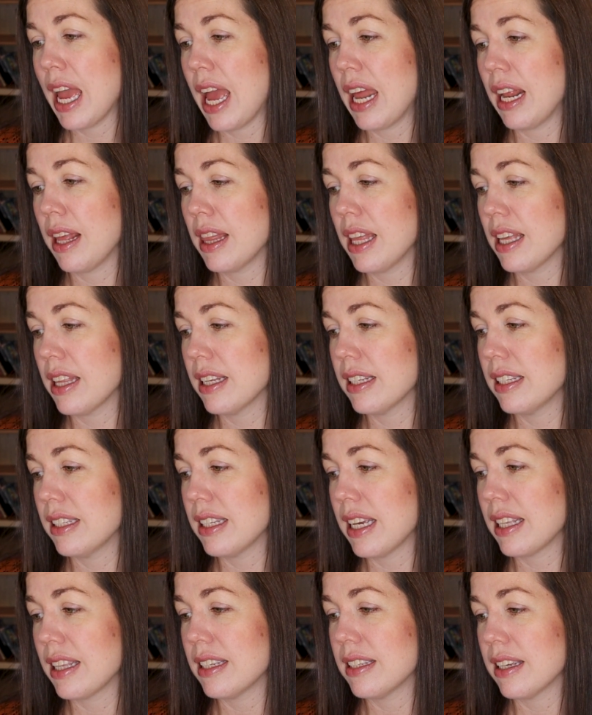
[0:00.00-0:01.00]
And I think this is
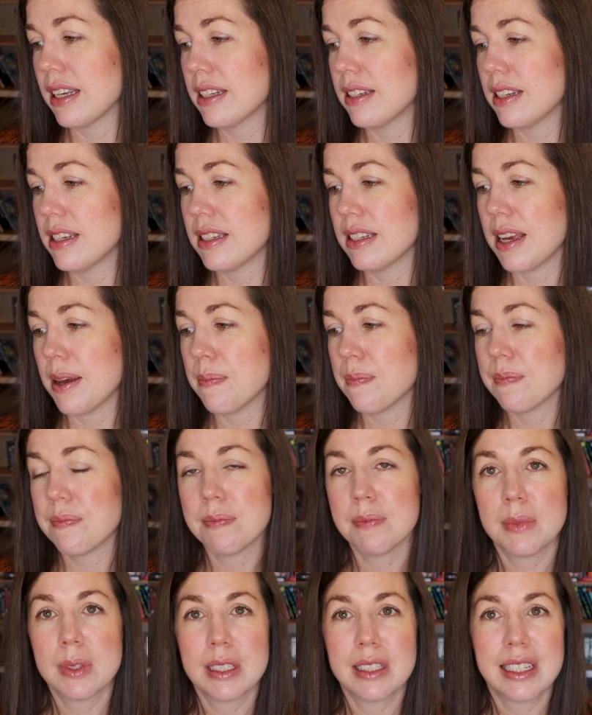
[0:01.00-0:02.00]
like the 60s, yep.
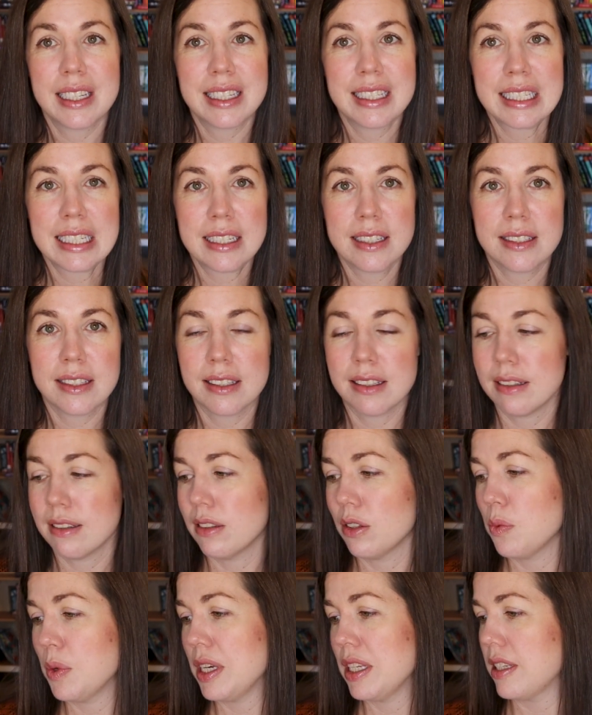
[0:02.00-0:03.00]
60s
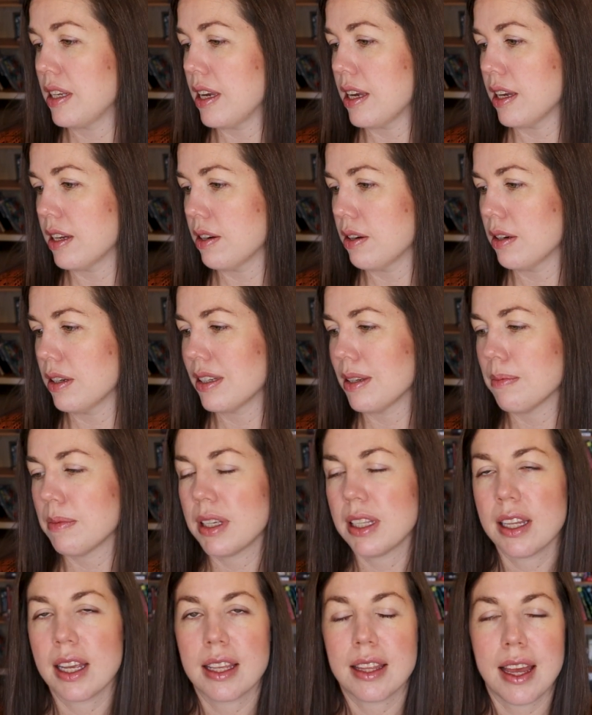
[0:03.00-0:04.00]
in Louisiana or
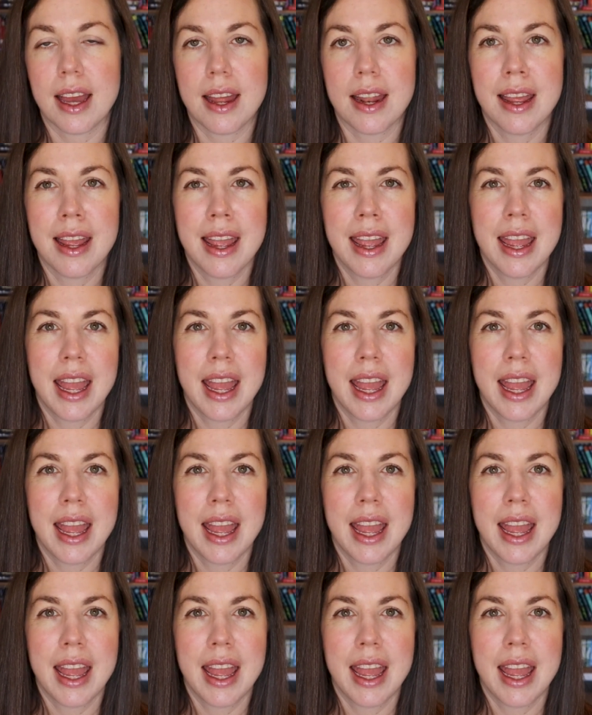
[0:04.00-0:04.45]
something like that.